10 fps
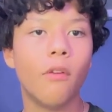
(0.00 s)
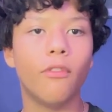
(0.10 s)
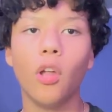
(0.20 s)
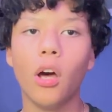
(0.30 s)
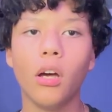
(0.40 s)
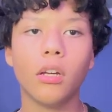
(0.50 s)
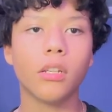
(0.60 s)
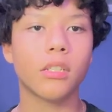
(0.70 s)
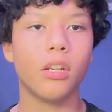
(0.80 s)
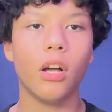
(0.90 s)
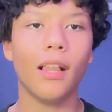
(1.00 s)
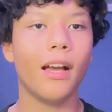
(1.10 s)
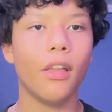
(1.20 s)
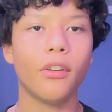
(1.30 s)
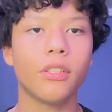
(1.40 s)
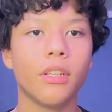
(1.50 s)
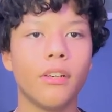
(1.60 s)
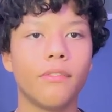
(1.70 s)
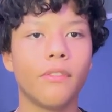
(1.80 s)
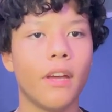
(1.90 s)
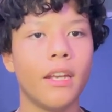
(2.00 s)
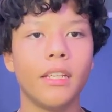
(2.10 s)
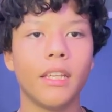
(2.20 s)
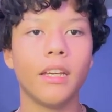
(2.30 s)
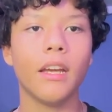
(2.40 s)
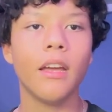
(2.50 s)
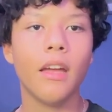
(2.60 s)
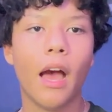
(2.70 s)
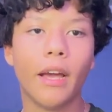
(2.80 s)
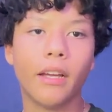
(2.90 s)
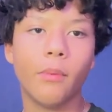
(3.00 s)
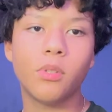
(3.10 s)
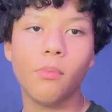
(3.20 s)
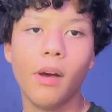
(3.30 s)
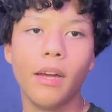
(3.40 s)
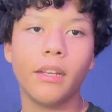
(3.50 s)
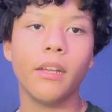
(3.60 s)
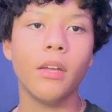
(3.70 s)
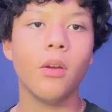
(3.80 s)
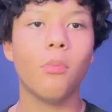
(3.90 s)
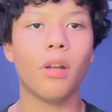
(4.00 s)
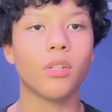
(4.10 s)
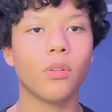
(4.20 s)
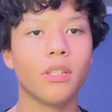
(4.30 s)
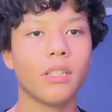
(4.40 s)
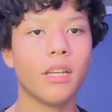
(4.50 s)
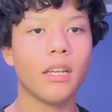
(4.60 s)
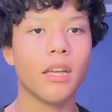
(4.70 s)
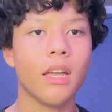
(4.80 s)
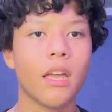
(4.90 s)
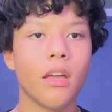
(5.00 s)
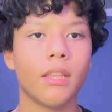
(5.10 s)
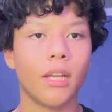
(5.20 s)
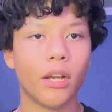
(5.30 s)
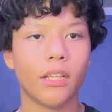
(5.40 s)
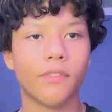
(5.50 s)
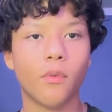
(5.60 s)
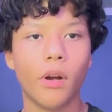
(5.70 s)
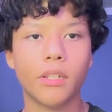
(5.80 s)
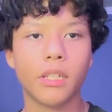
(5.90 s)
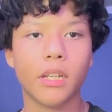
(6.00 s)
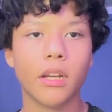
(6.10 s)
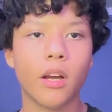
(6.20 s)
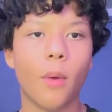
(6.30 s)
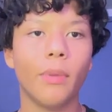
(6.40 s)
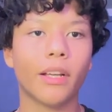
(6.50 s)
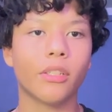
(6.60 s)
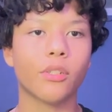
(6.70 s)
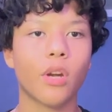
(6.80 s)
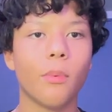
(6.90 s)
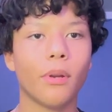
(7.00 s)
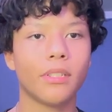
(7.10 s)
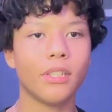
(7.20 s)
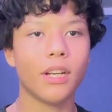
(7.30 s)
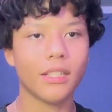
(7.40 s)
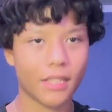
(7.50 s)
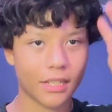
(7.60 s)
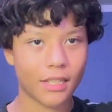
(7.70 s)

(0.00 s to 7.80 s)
vlogs and all that other stuff anything i could come to mind but i just want to say thank you guys for watching comment like and subscribe and i'll see you guys next